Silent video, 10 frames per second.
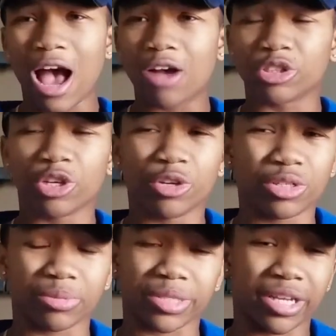I'll show you
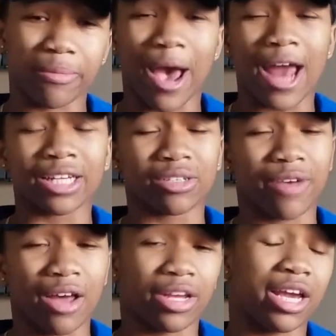some cinematics of
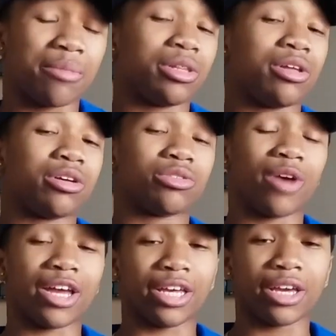how the camera looks
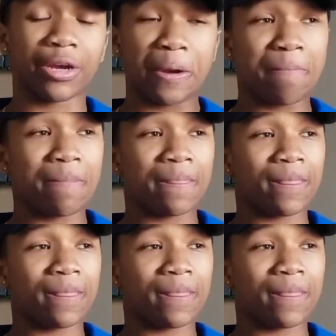right here.